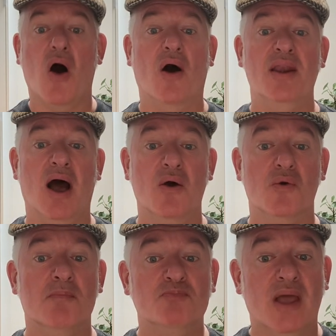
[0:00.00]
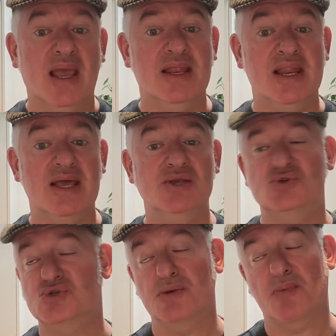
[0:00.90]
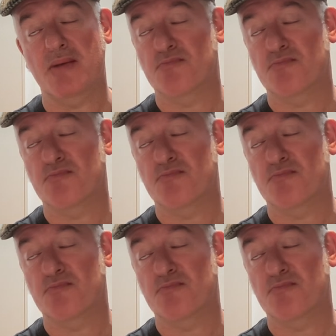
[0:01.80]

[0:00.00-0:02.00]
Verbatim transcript: I know, he needs to be